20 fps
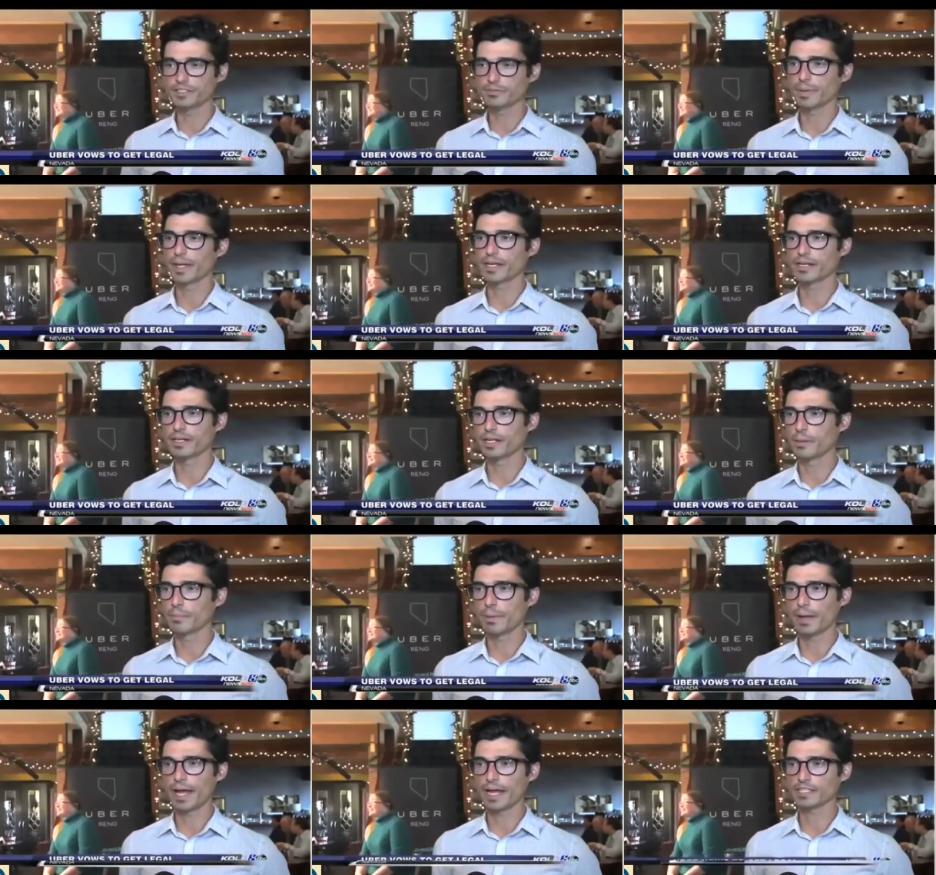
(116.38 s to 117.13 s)
it's made an
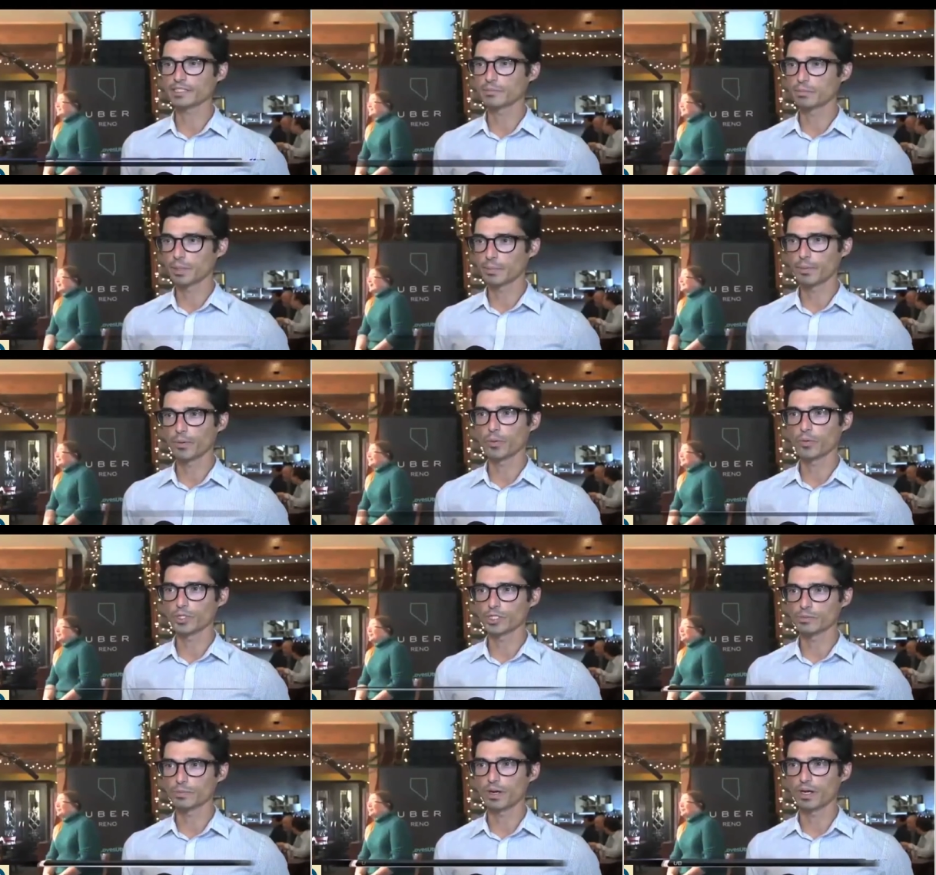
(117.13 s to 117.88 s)
impact and people
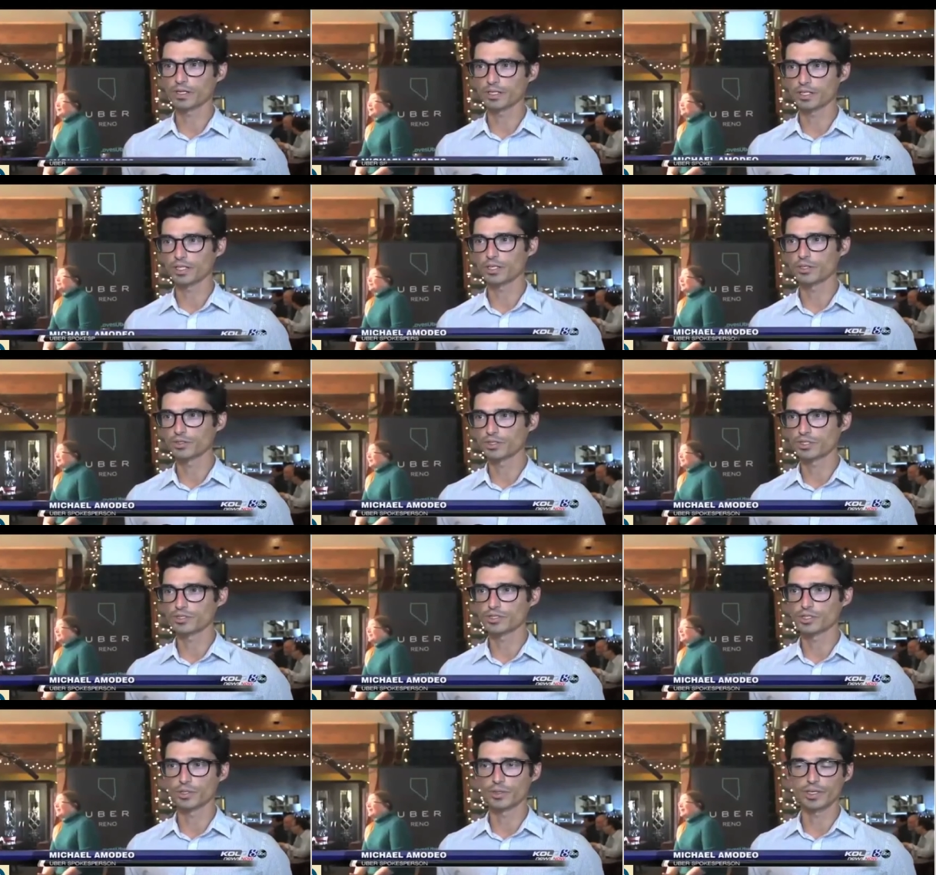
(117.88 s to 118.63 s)
were responding
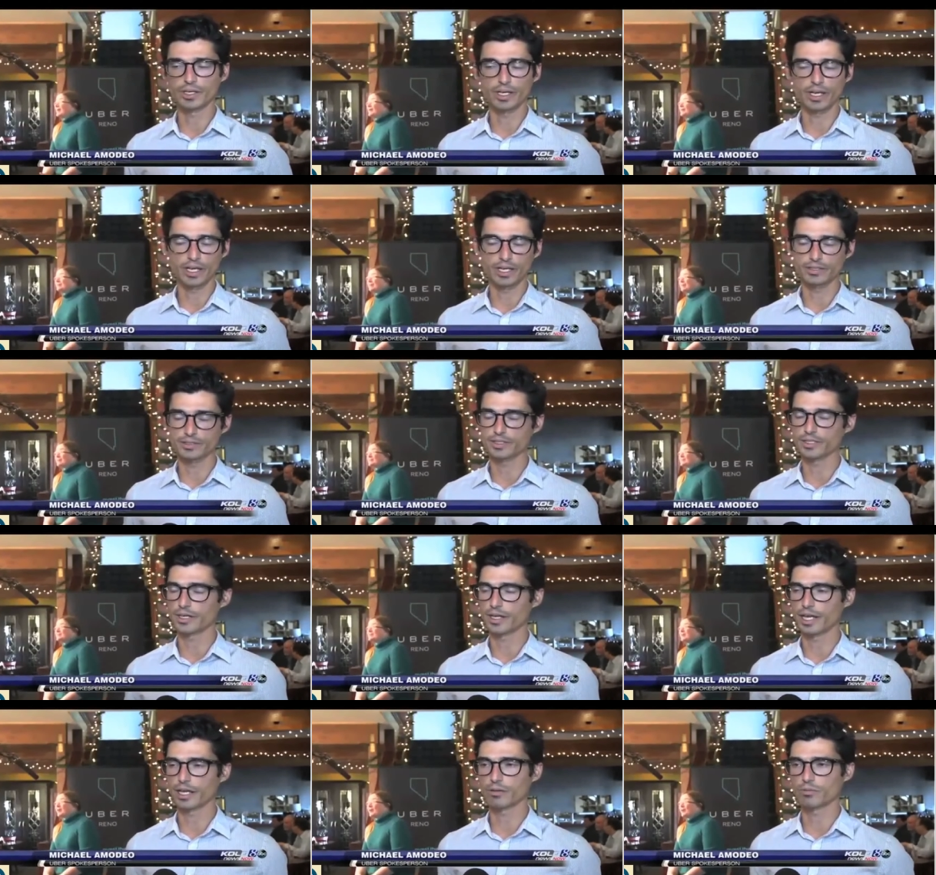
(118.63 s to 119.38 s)
hugely to it, and
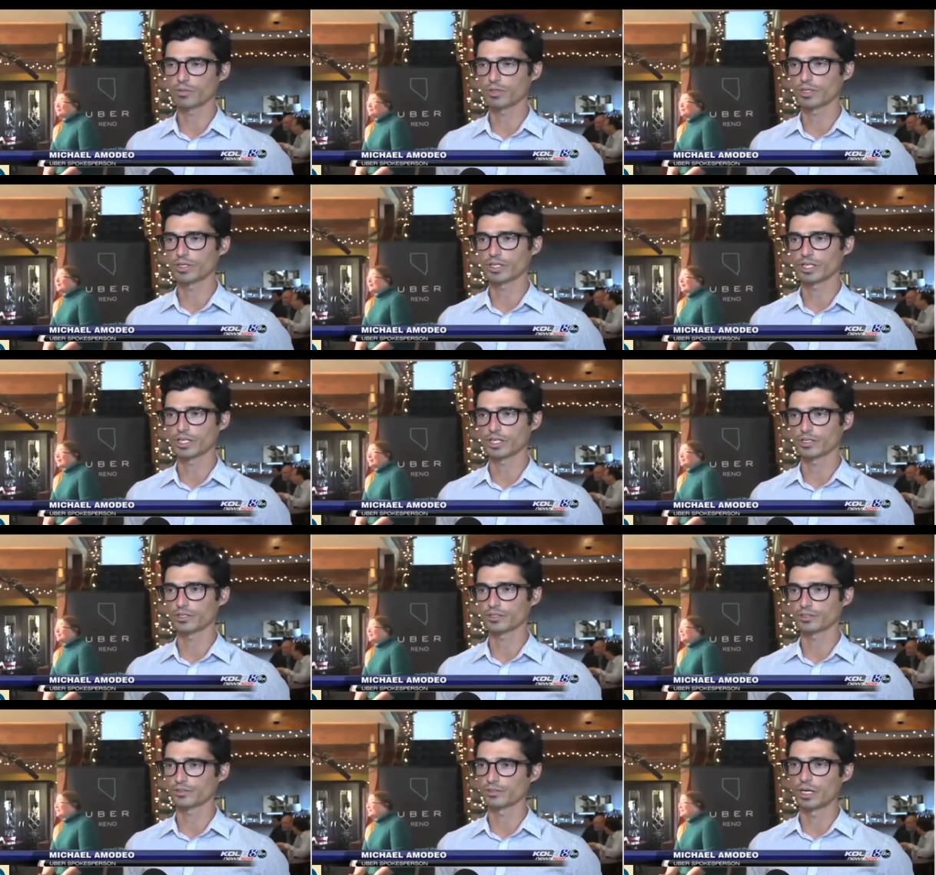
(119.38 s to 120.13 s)
today we're
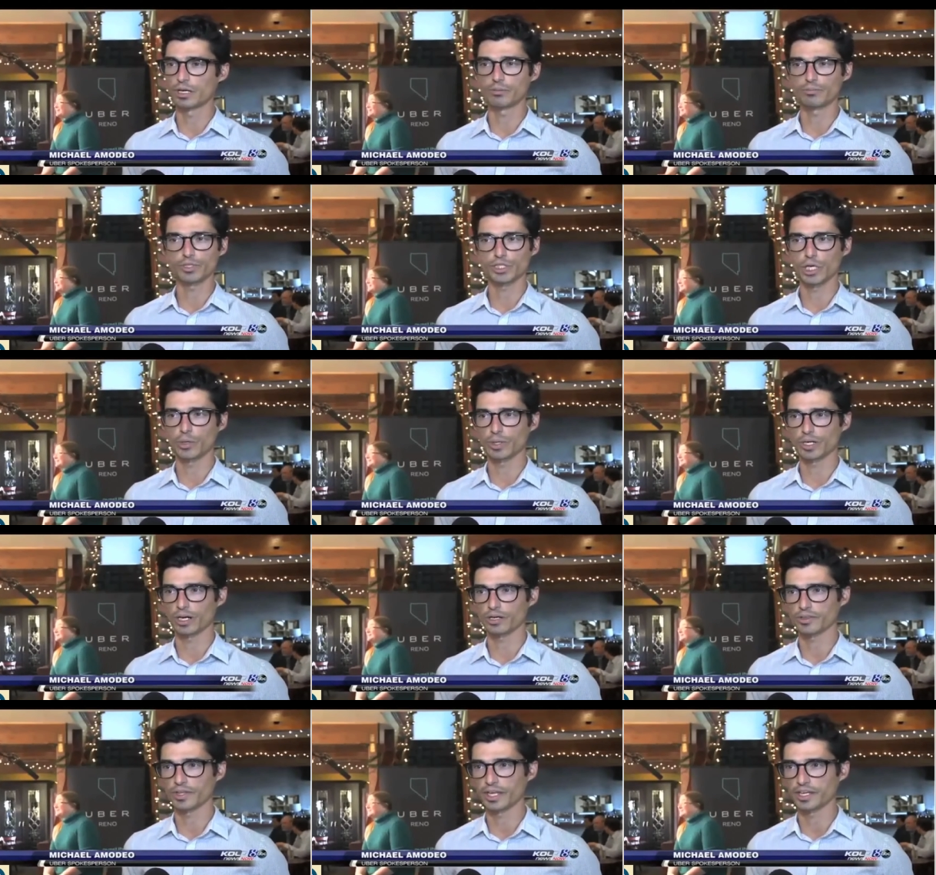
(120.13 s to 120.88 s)
here, you know,
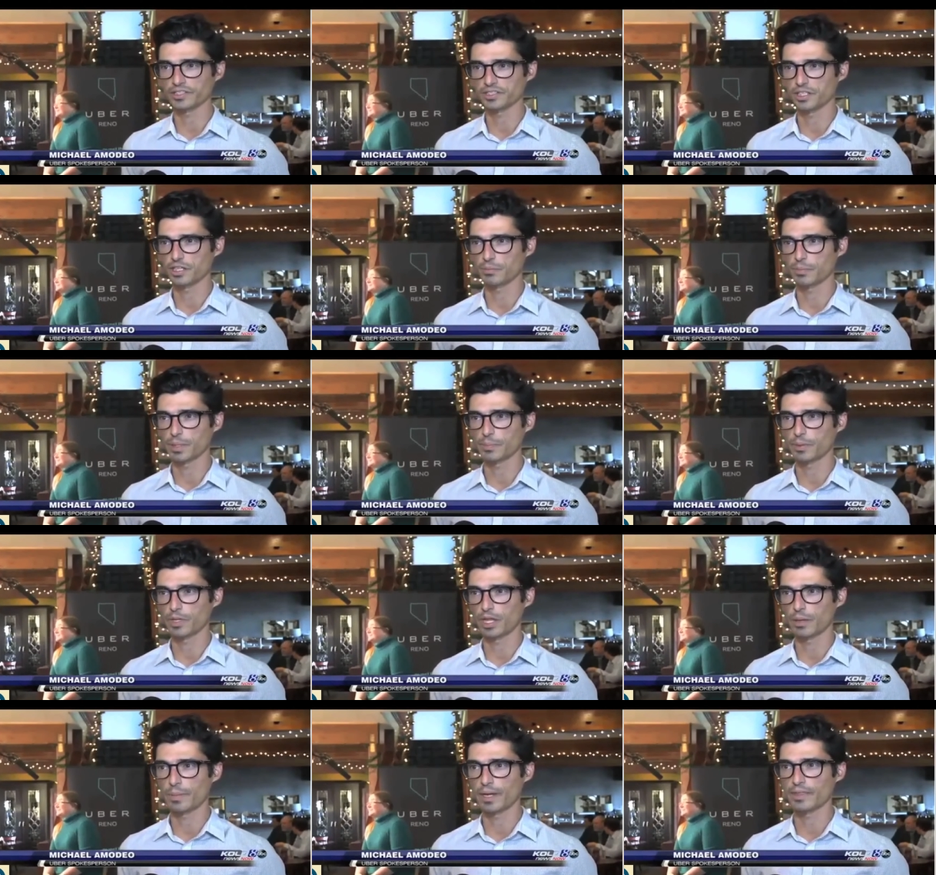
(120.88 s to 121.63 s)
showing our thanks to the
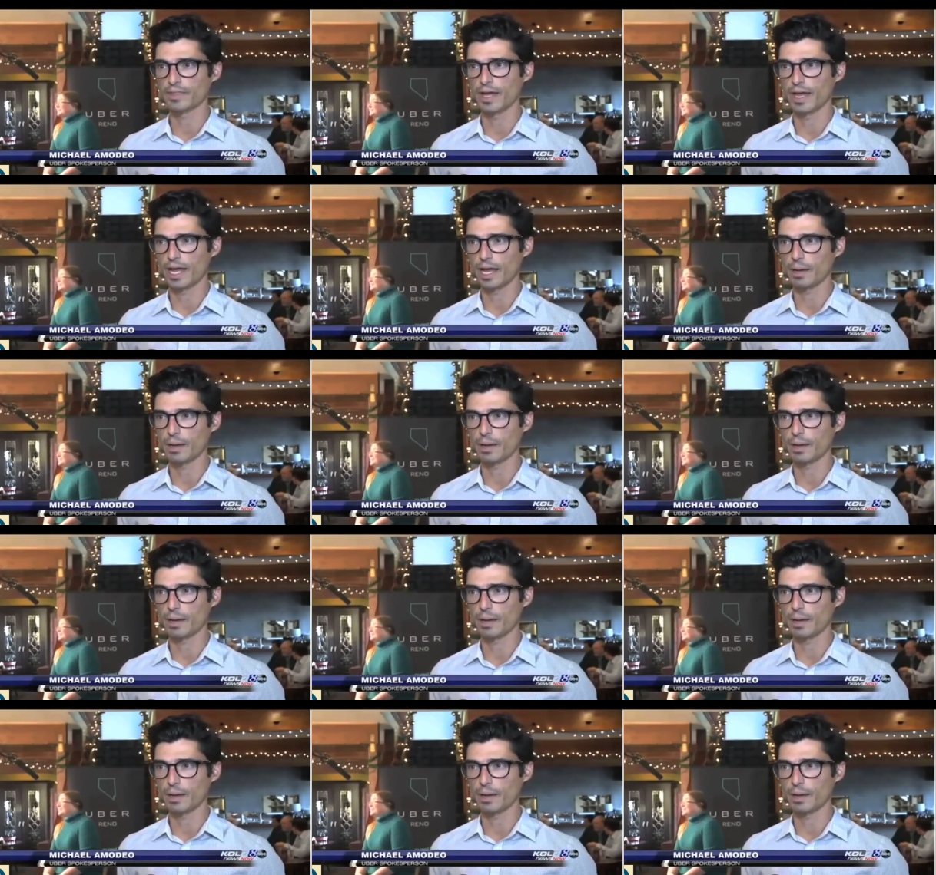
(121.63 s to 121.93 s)
people that made that